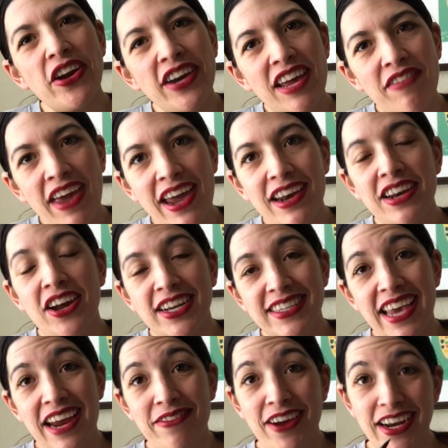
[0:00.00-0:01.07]
you don't have
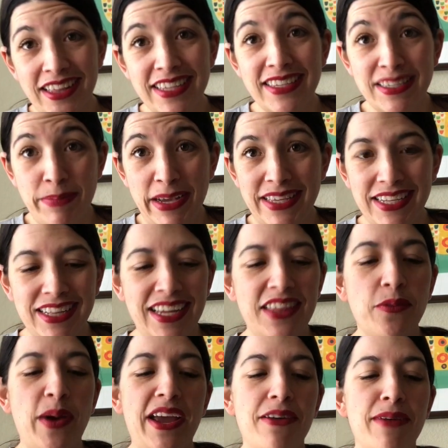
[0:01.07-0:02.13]
nice handwriting, this is basically
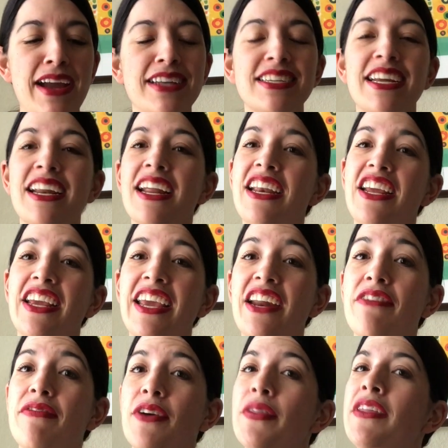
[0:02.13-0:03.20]
the way around it, and you can
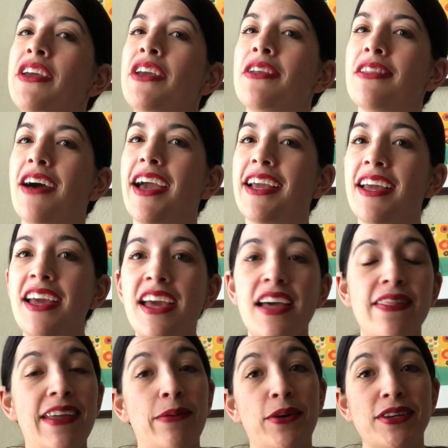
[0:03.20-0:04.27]
get a font that you like
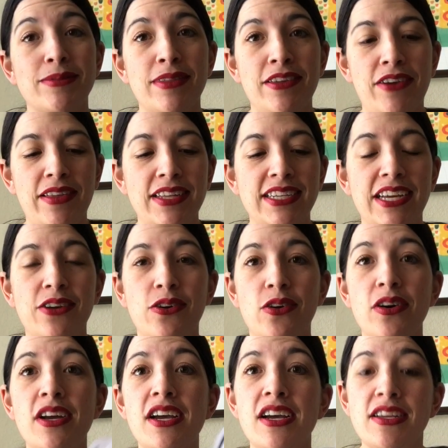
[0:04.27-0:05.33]
that works with your other
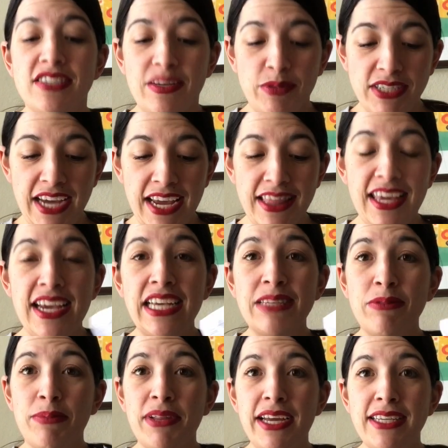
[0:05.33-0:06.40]
decor. So we'll take
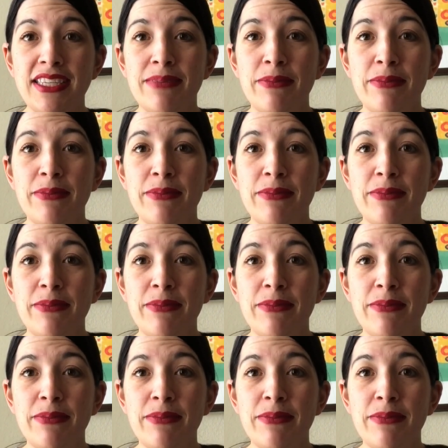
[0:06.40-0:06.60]
these, we'll place